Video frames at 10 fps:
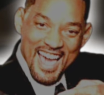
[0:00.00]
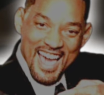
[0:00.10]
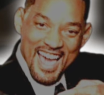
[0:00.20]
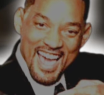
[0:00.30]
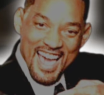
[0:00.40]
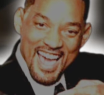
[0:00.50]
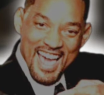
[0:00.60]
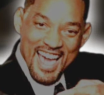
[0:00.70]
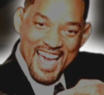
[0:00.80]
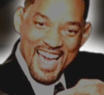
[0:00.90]

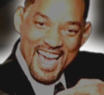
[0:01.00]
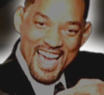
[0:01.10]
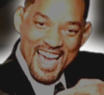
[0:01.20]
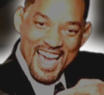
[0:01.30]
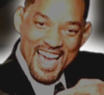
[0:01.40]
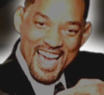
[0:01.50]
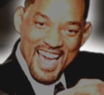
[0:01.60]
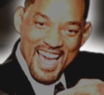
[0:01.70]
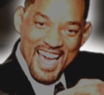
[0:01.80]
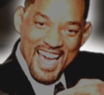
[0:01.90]

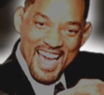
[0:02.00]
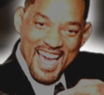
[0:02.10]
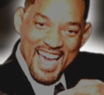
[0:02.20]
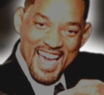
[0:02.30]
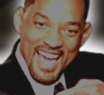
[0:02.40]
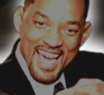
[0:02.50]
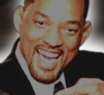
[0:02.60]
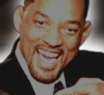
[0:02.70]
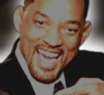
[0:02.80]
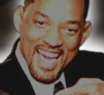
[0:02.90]

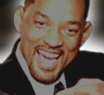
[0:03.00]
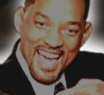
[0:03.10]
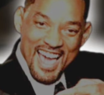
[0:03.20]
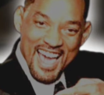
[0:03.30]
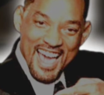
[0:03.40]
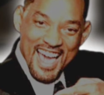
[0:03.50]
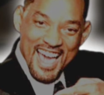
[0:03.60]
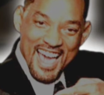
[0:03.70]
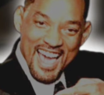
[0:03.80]
[no speech]